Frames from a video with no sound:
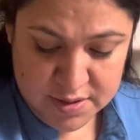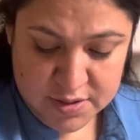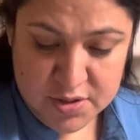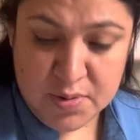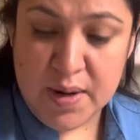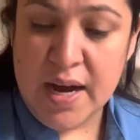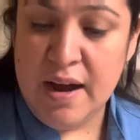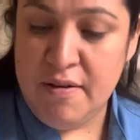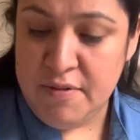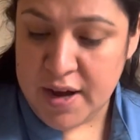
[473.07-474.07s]
So I
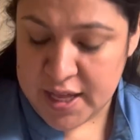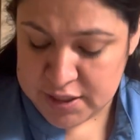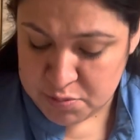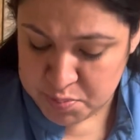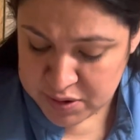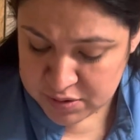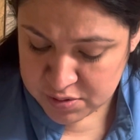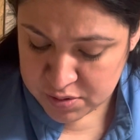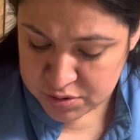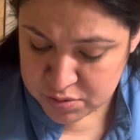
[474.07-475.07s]
have
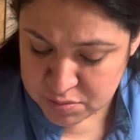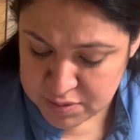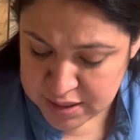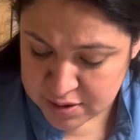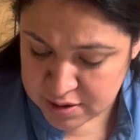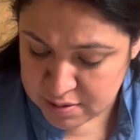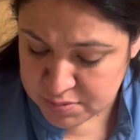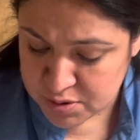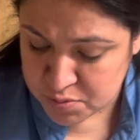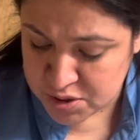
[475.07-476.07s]
haloperidol 2
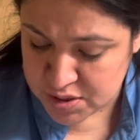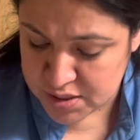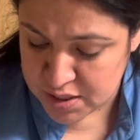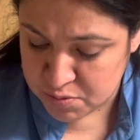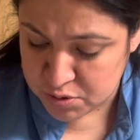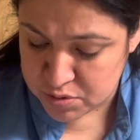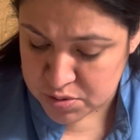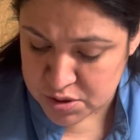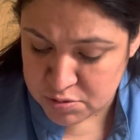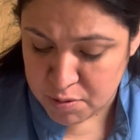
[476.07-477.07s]
milligrams, which is equal to
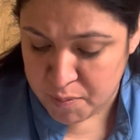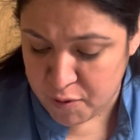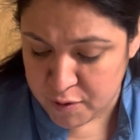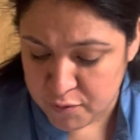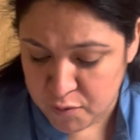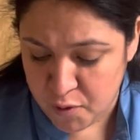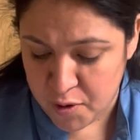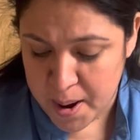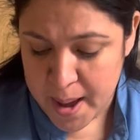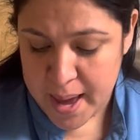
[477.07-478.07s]

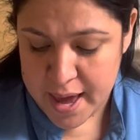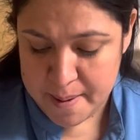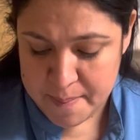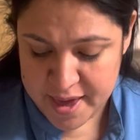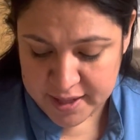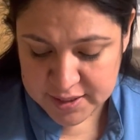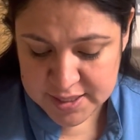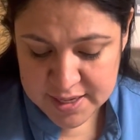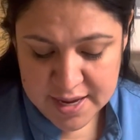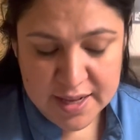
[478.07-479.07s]
0.4 mLs.
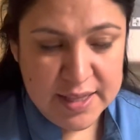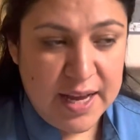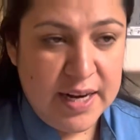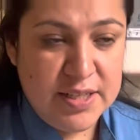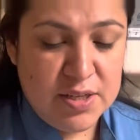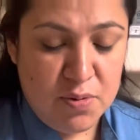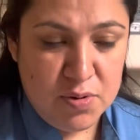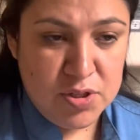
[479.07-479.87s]
That is going